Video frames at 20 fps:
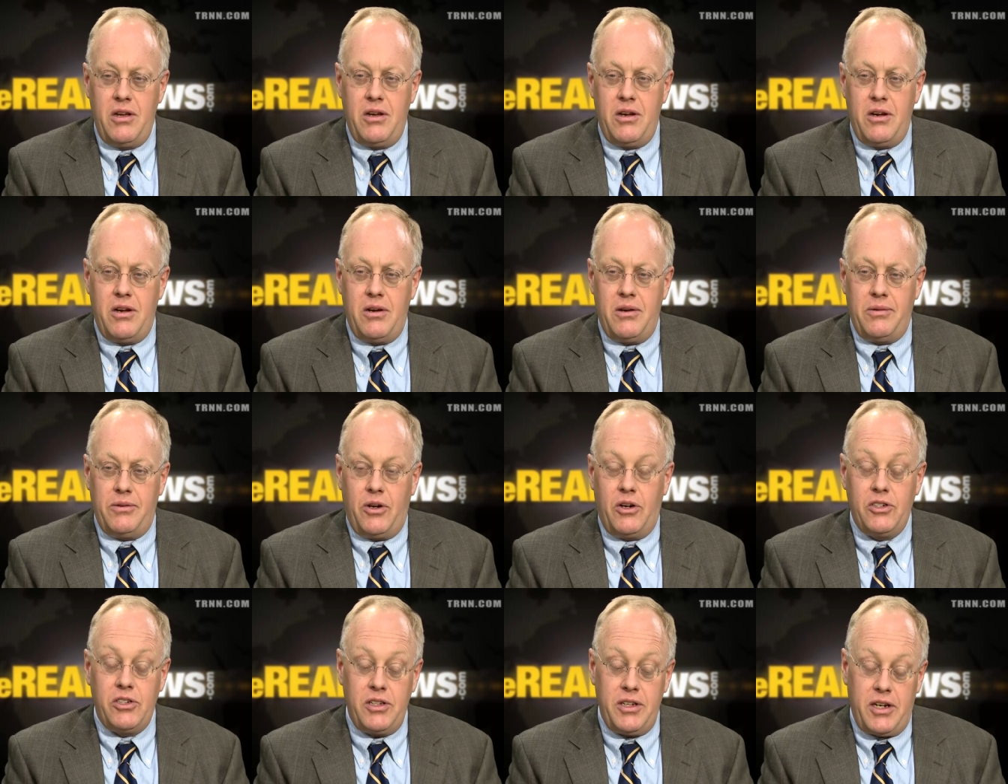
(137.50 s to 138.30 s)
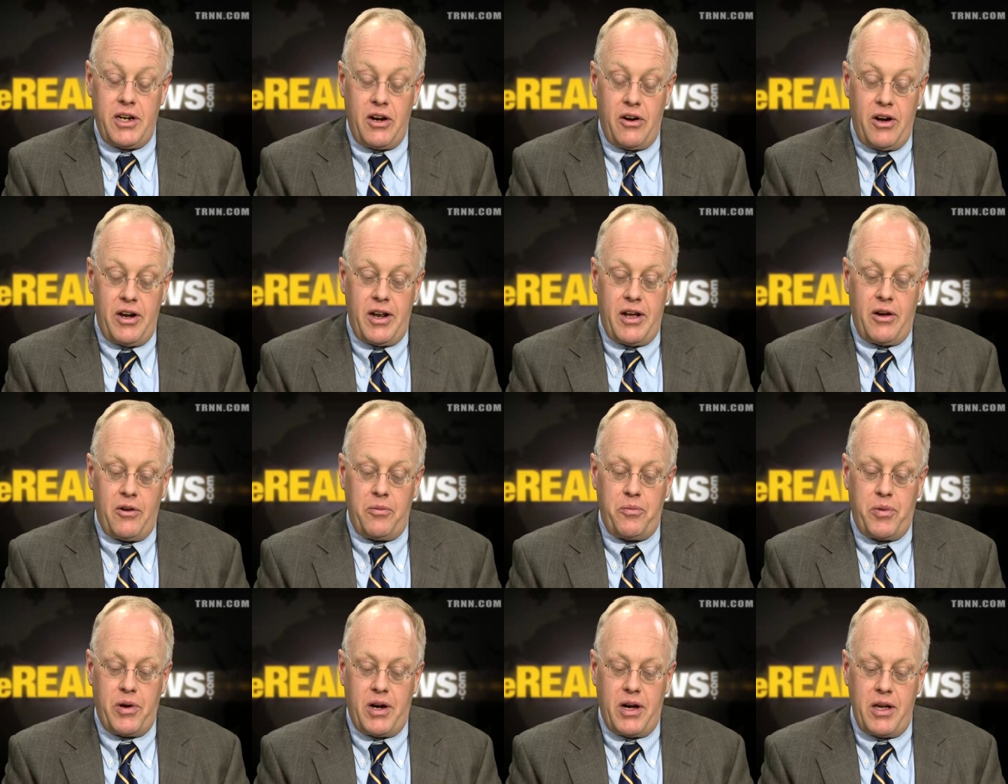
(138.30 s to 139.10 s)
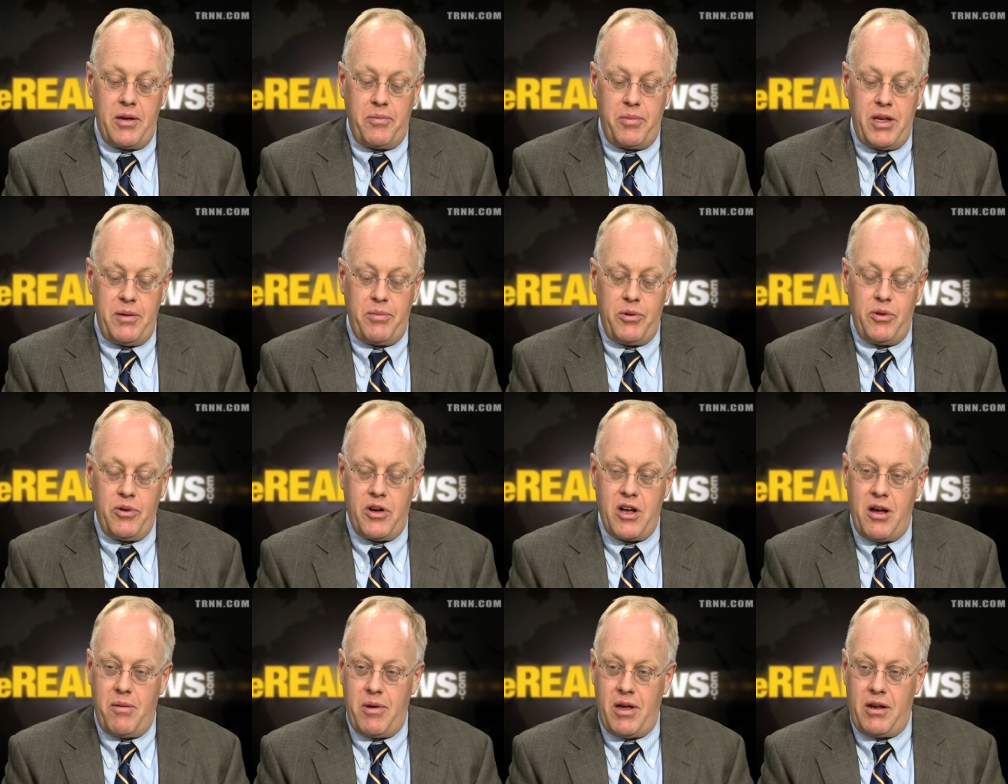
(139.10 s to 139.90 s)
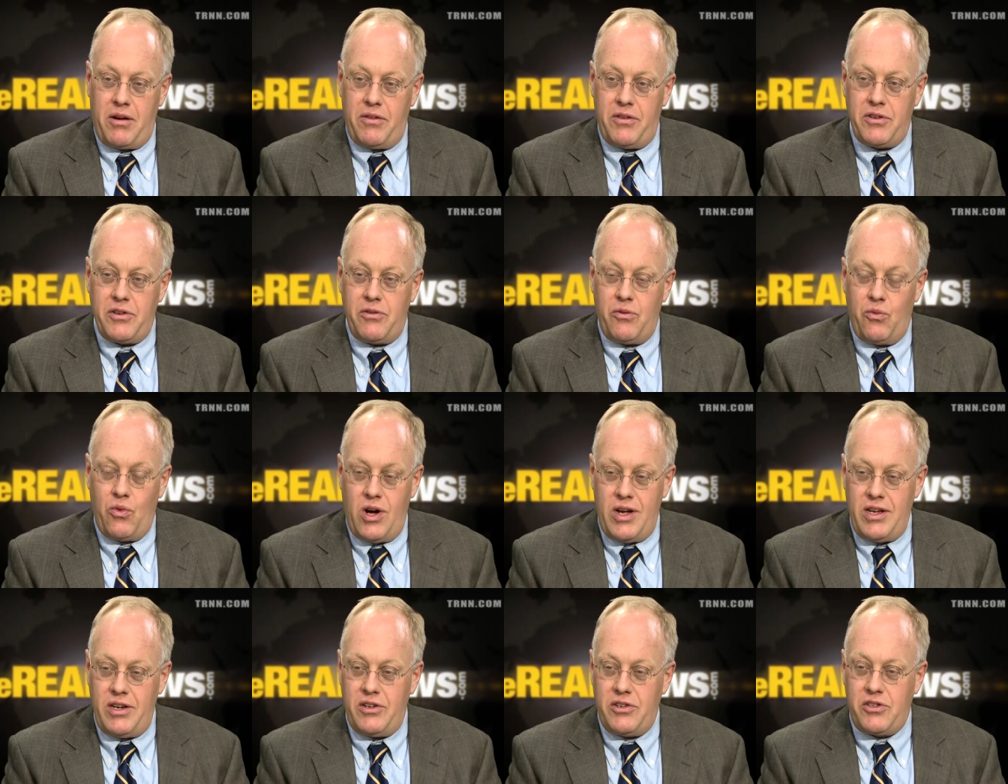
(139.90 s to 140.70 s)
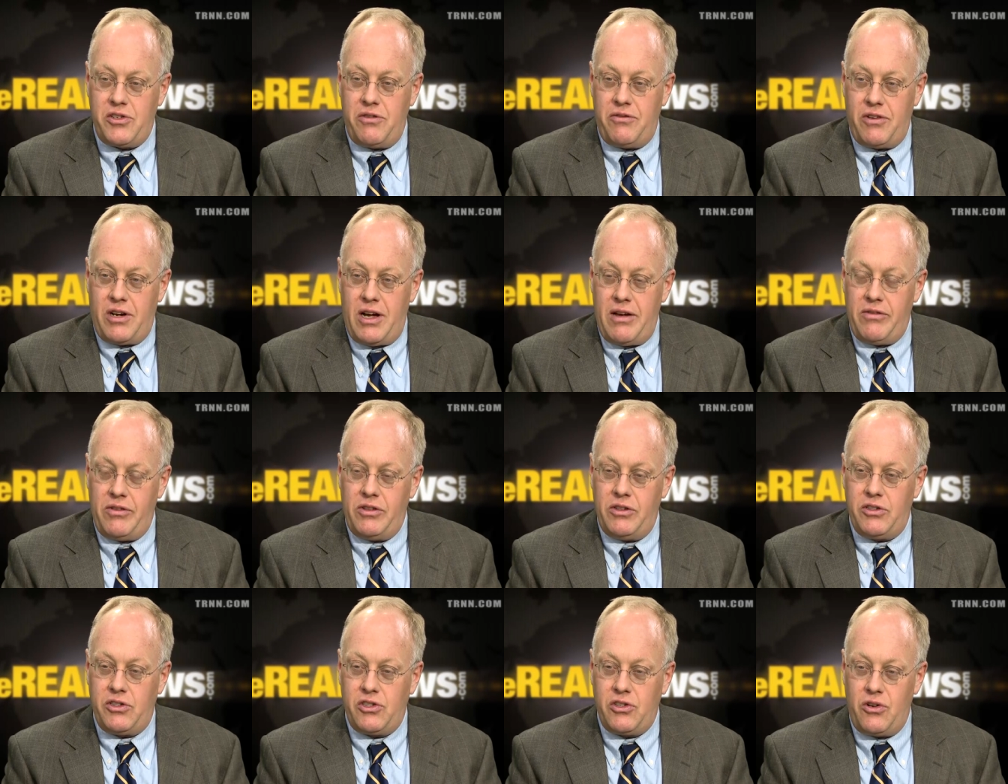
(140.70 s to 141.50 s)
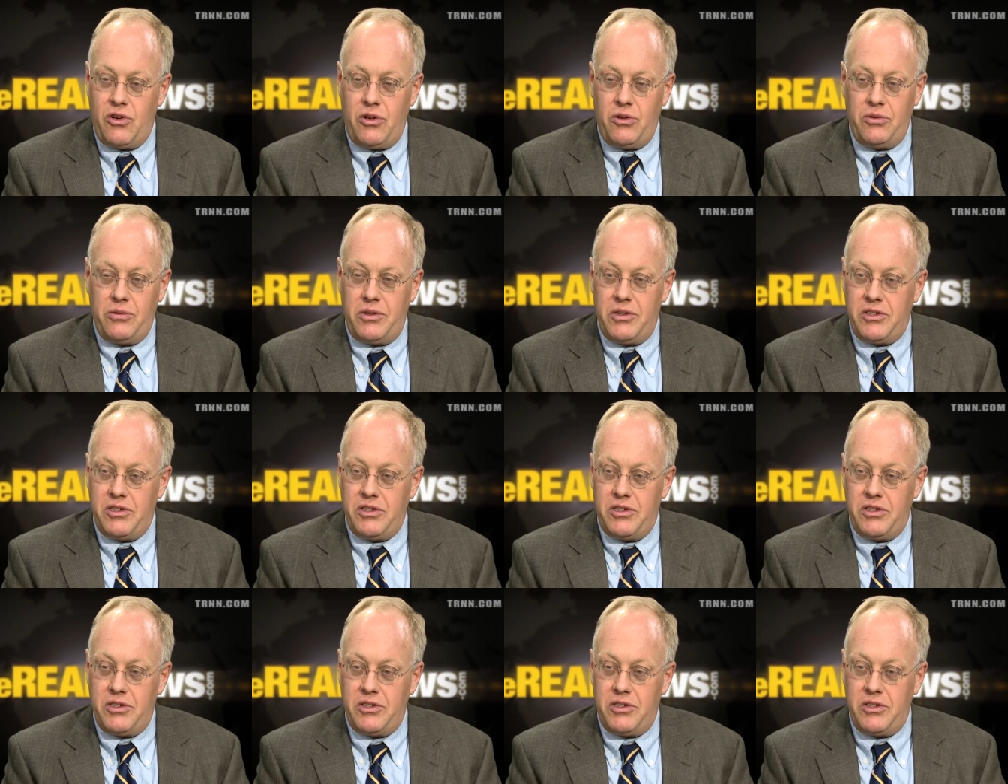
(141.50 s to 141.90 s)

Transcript: Uh, largely carried out by people who come out of the white survivalist cult.